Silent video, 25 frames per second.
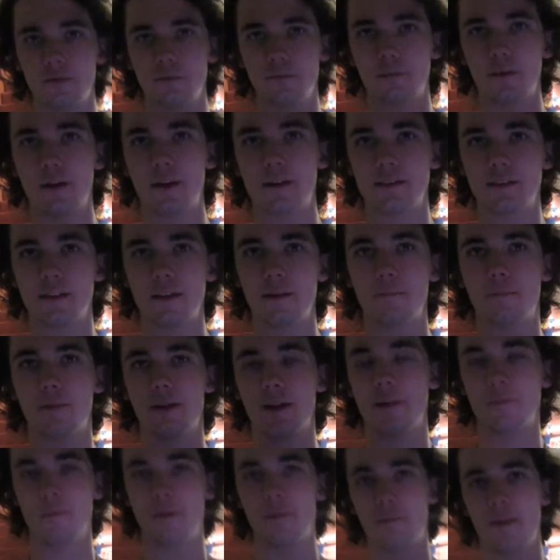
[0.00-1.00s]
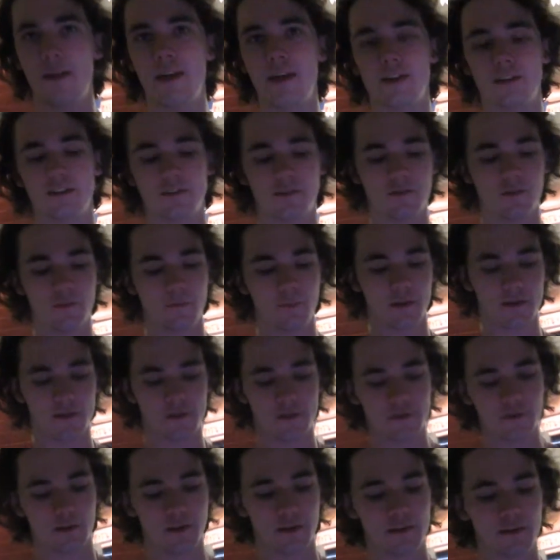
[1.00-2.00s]
But I said, but I'm a man, so I'm gonna
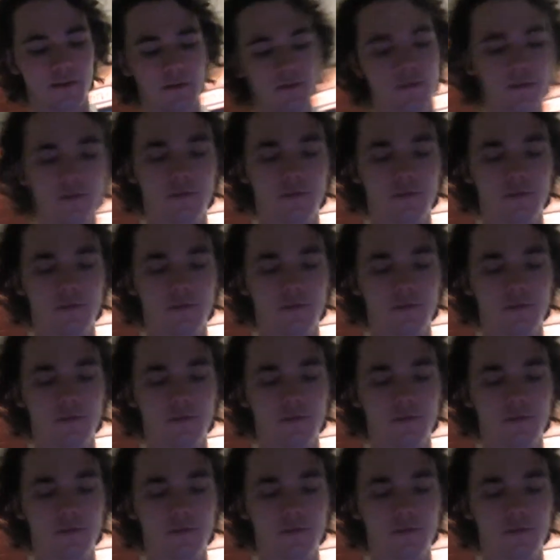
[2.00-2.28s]
do it.